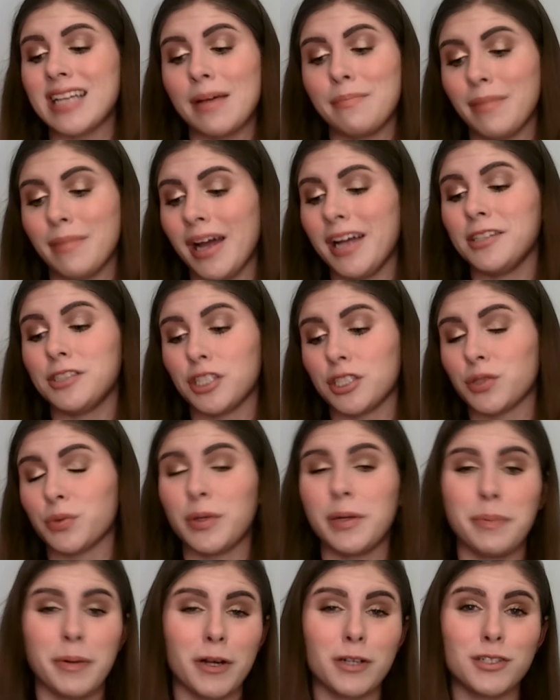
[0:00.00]
I might just
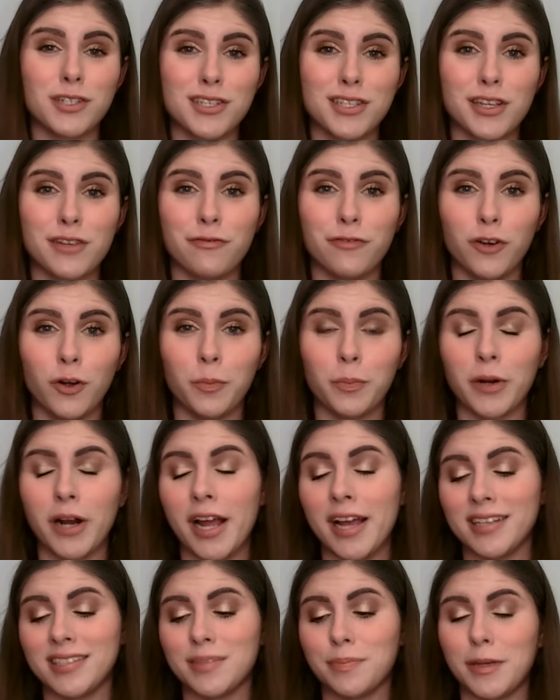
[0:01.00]
repurchase it full
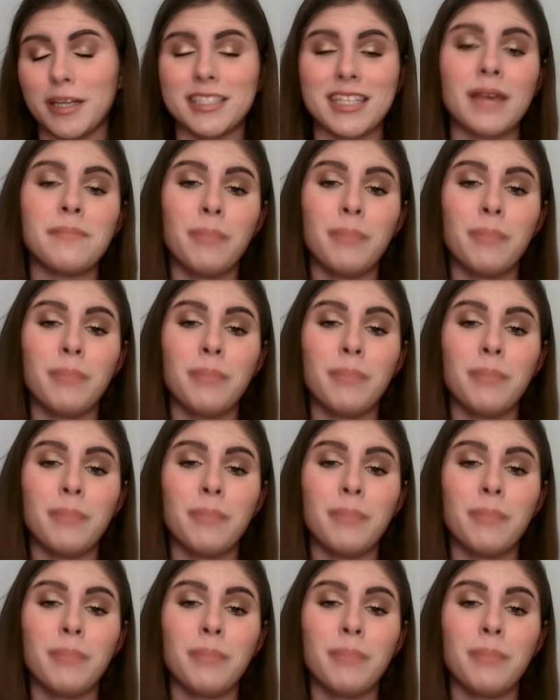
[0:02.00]
price because I